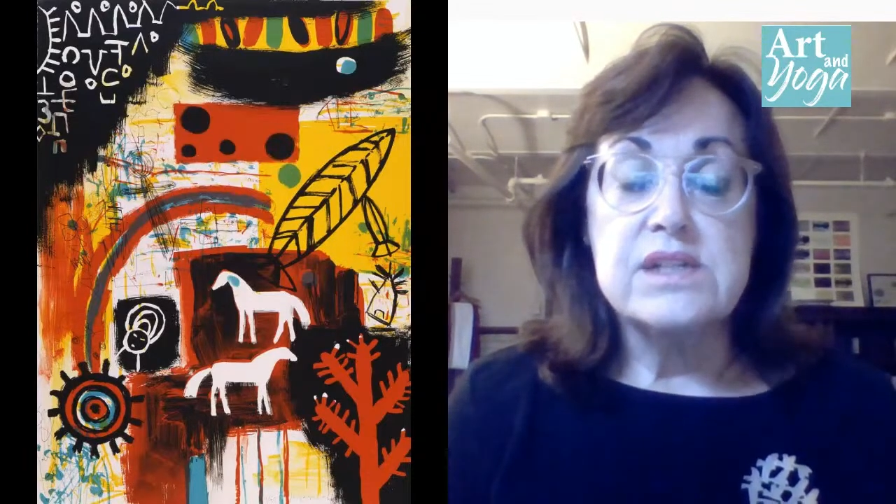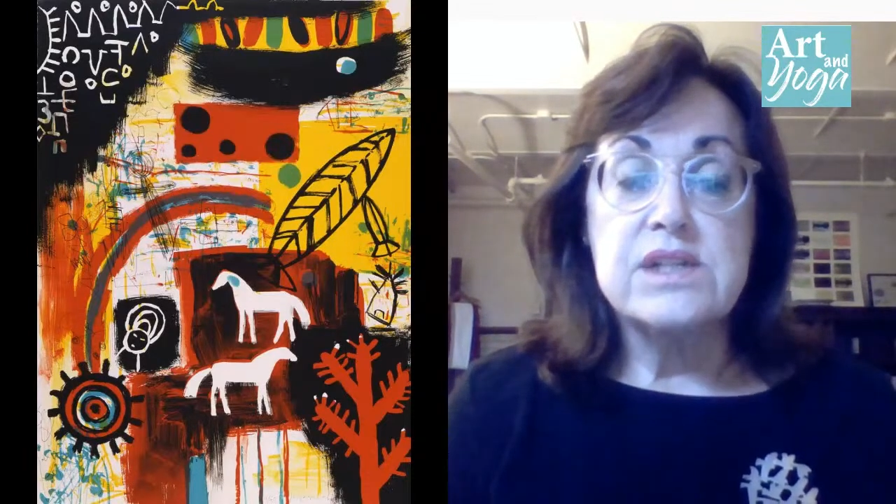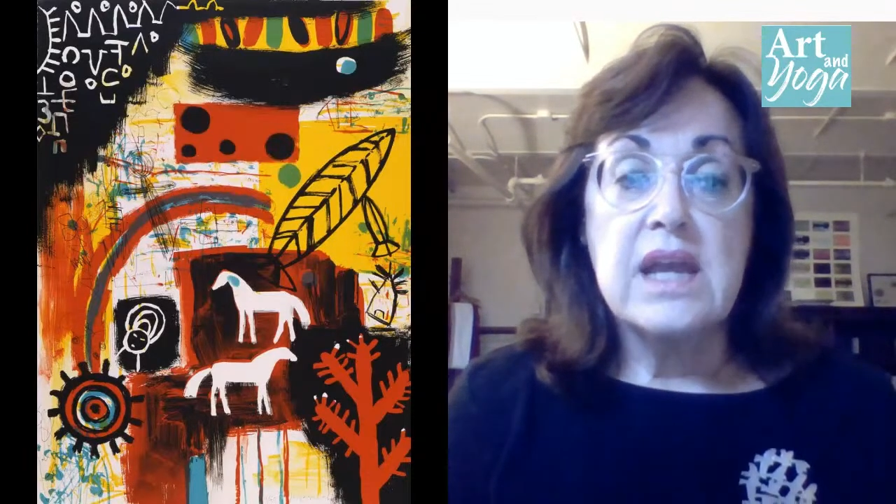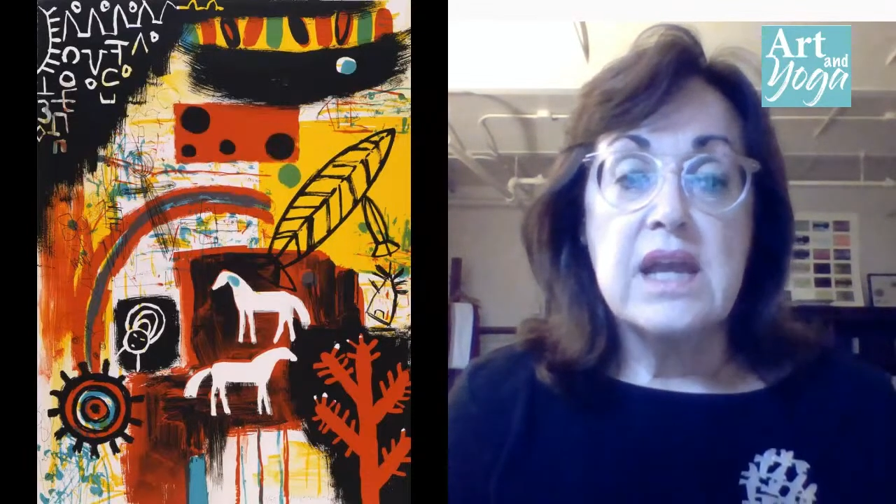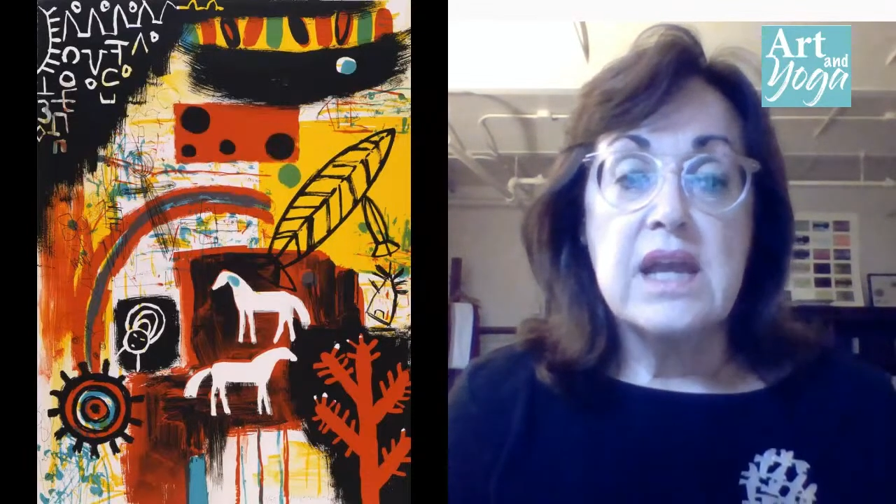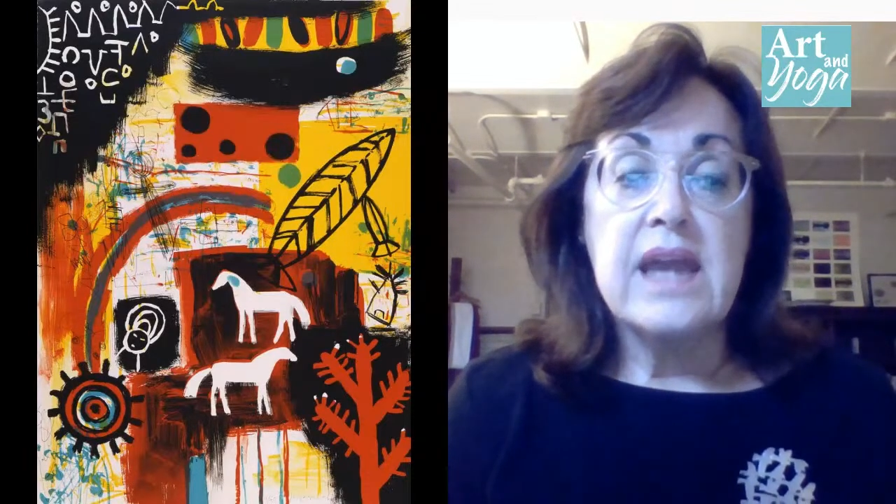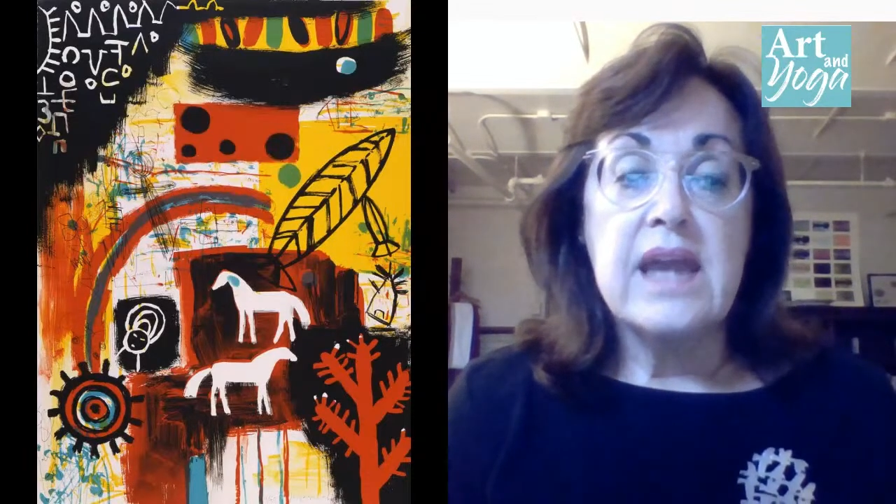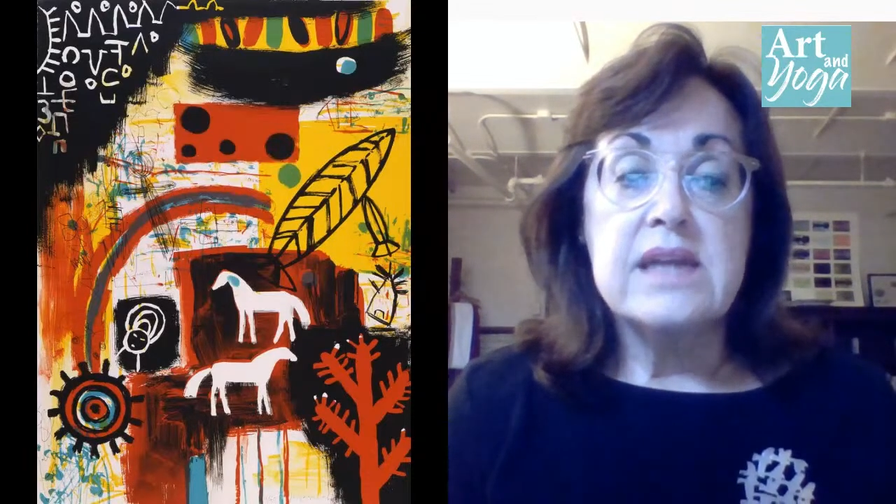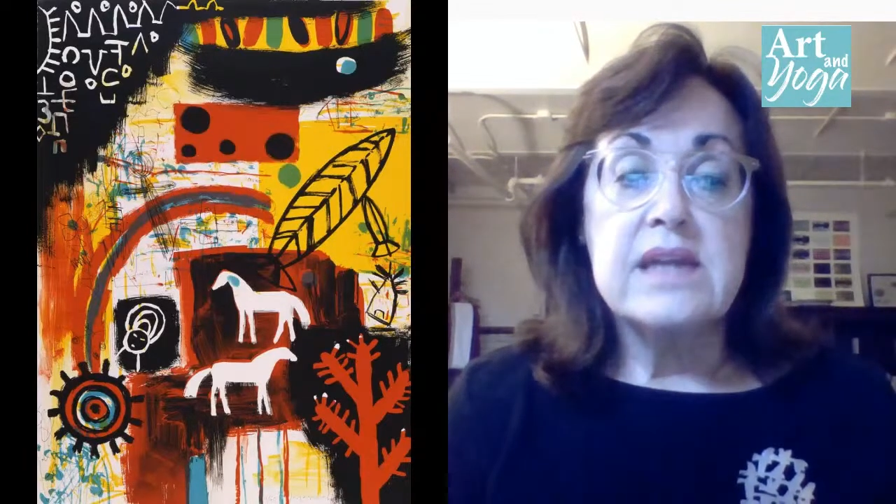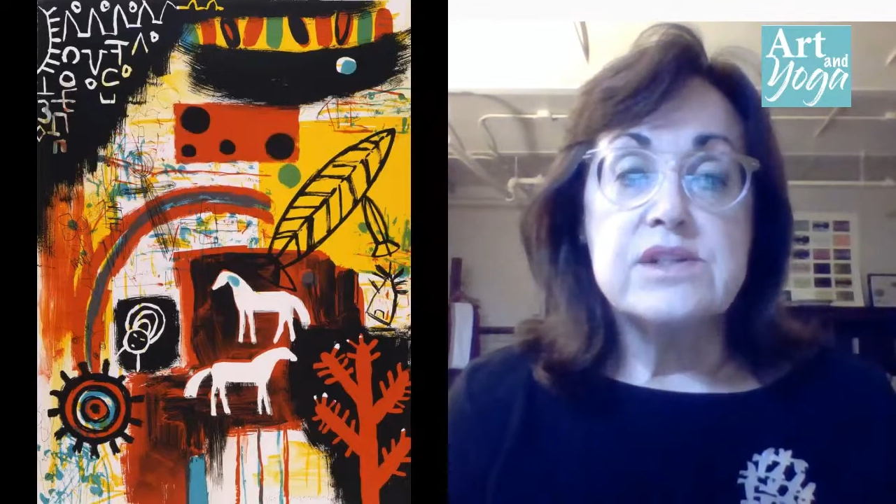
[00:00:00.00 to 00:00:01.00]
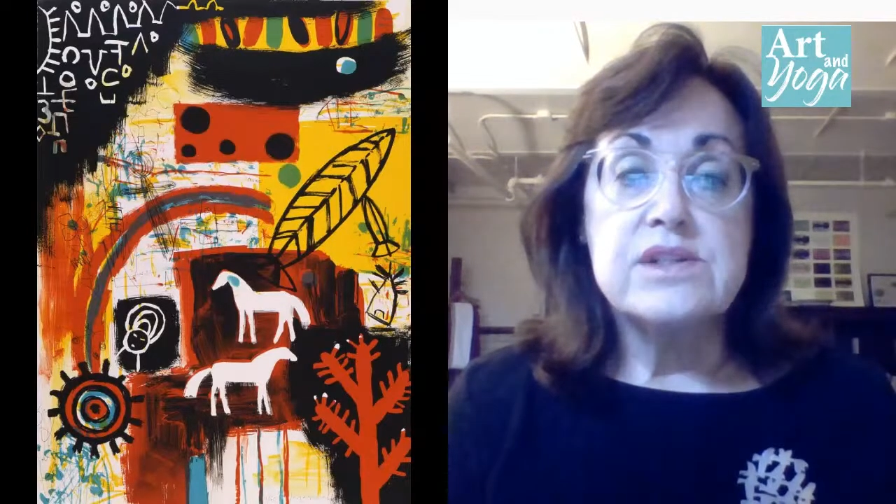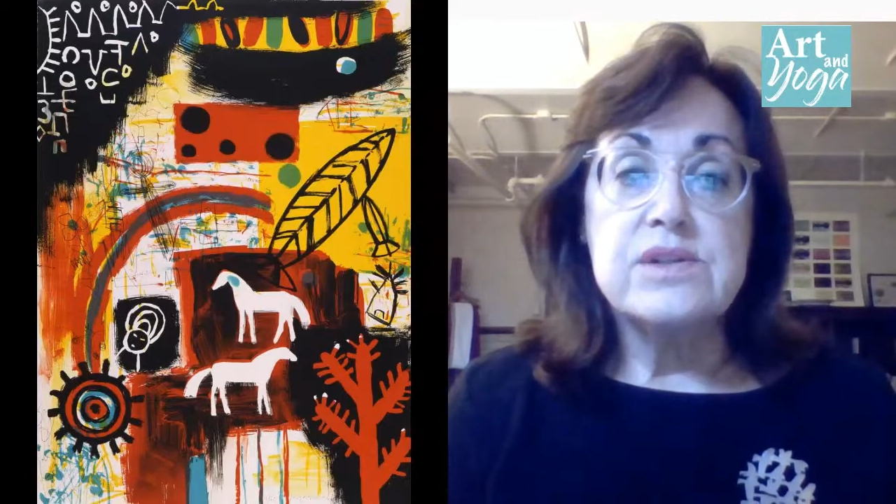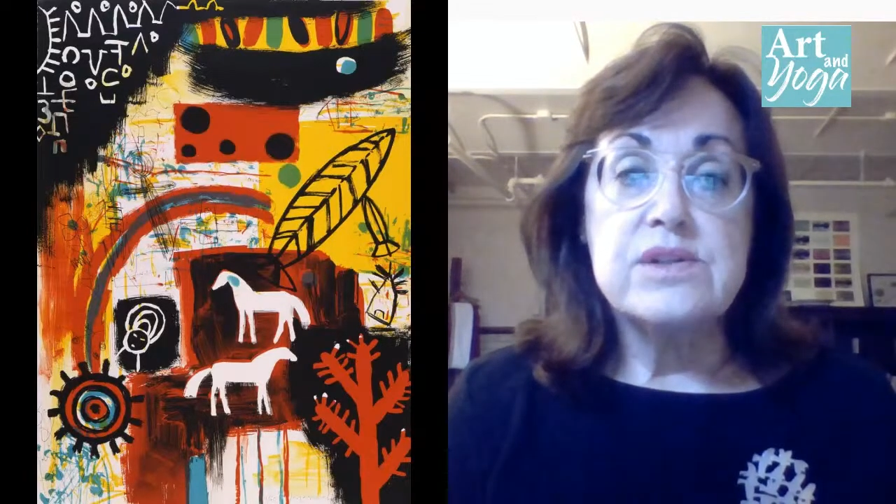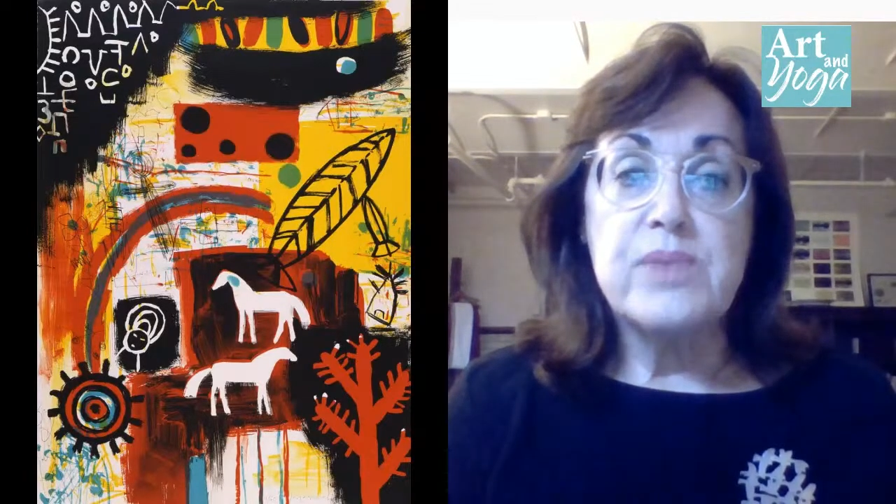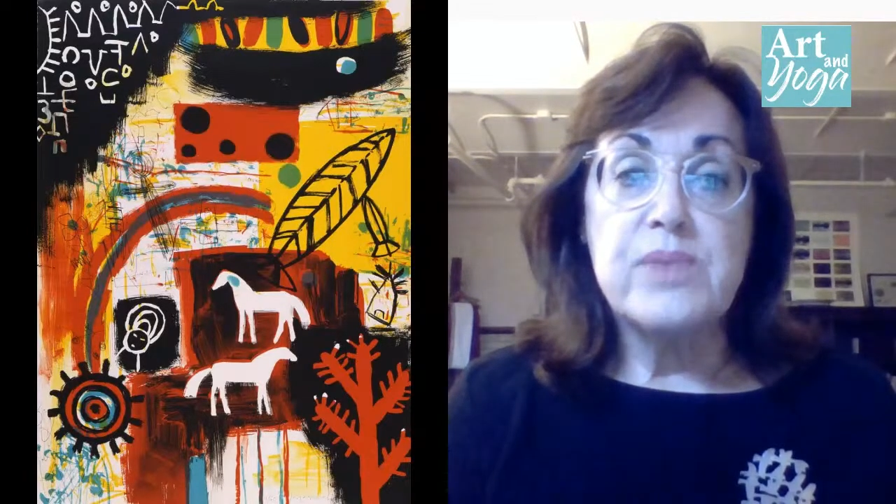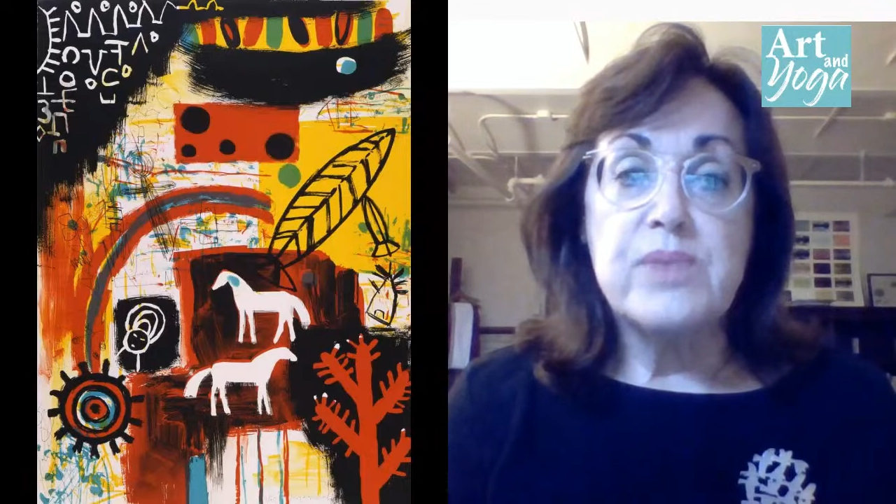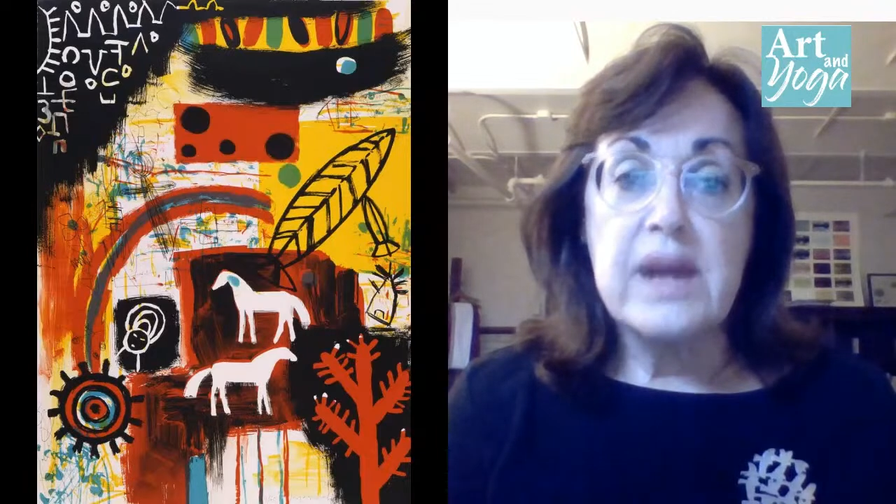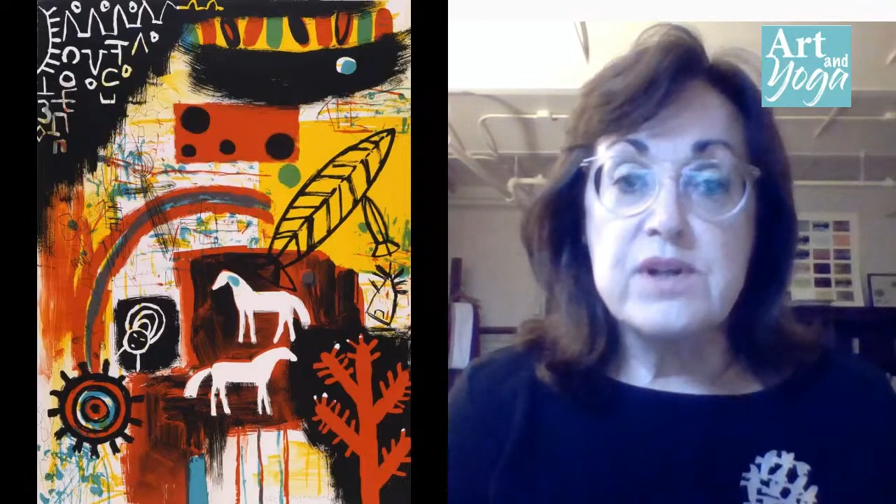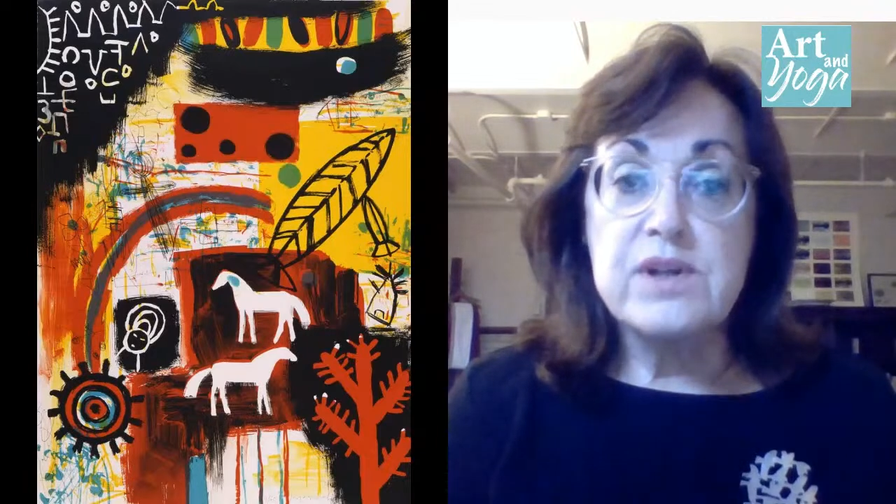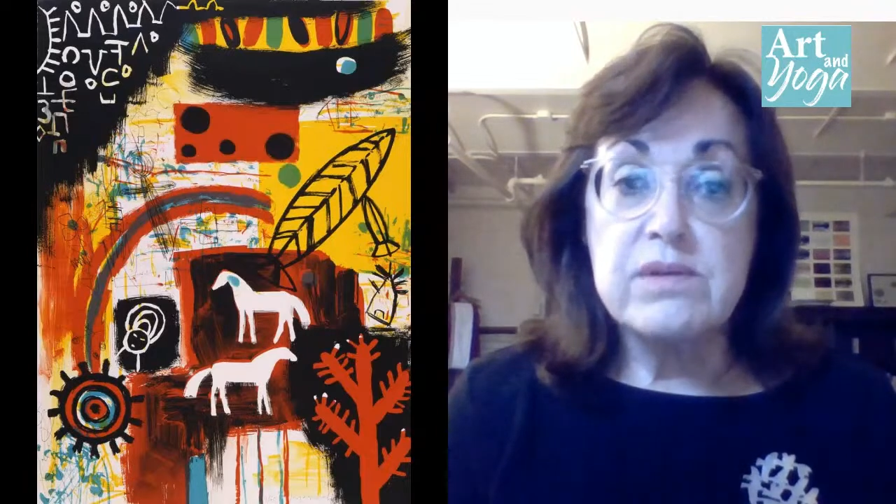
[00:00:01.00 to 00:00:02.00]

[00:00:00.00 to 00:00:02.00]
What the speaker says: and to perhaps correct